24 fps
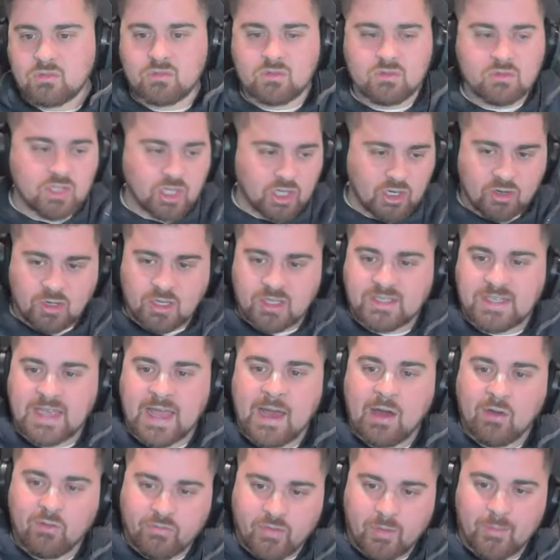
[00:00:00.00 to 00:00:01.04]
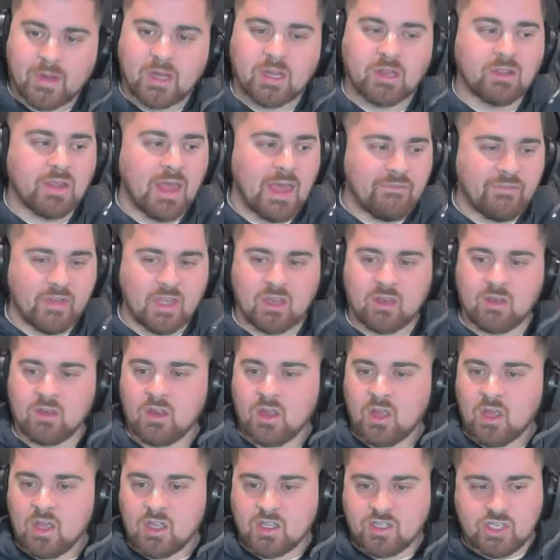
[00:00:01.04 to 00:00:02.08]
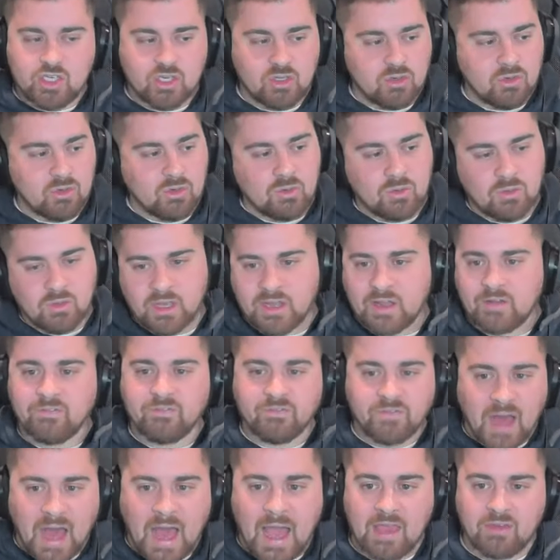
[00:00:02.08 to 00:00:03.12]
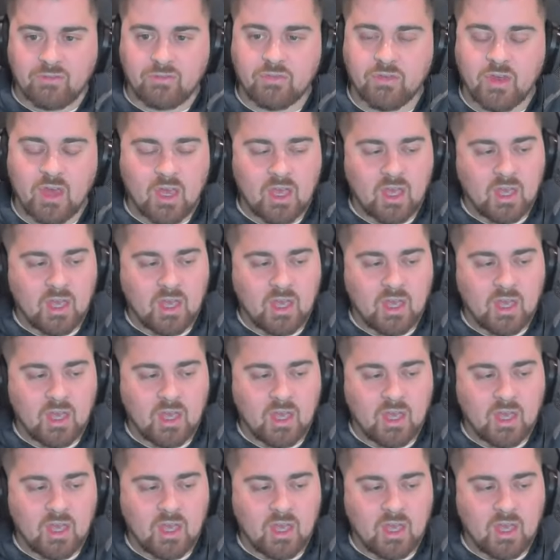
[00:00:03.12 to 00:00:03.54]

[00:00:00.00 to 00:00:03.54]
turn it down from an 11 to like a five